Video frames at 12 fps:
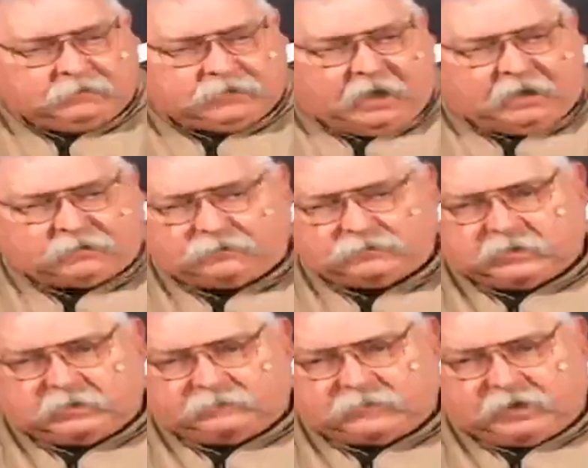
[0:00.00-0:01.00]
doctors
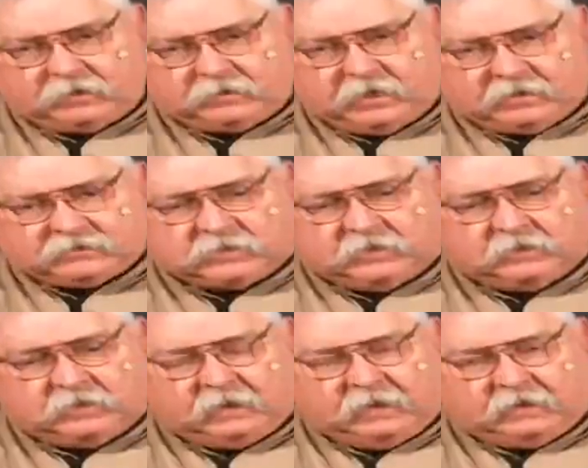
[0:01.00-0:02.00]
that have done
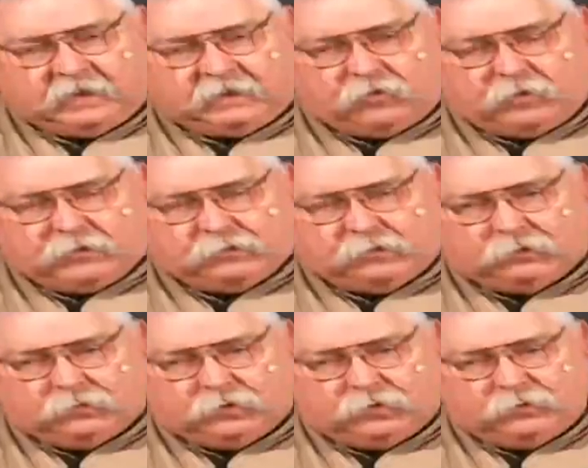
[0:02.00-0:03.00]
testing, and they go into a
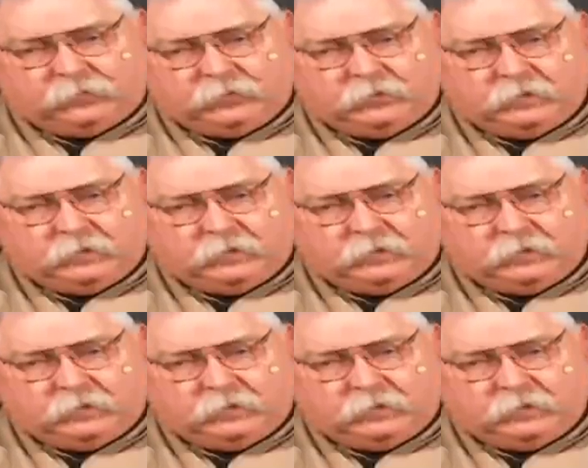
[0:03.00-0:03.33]
room